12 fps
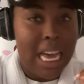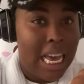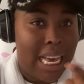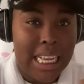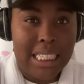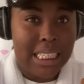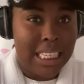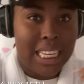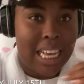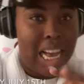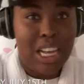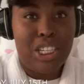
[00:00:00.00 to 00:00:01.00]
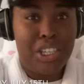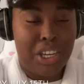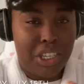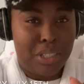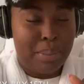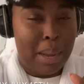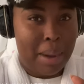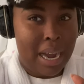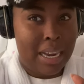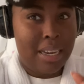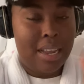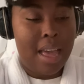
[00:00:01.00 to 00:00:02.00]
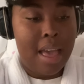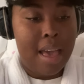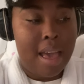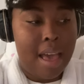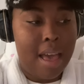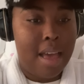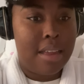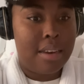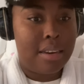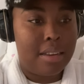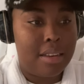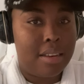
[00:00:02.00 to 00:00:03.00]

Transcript: Here's the thing, I changed my mind and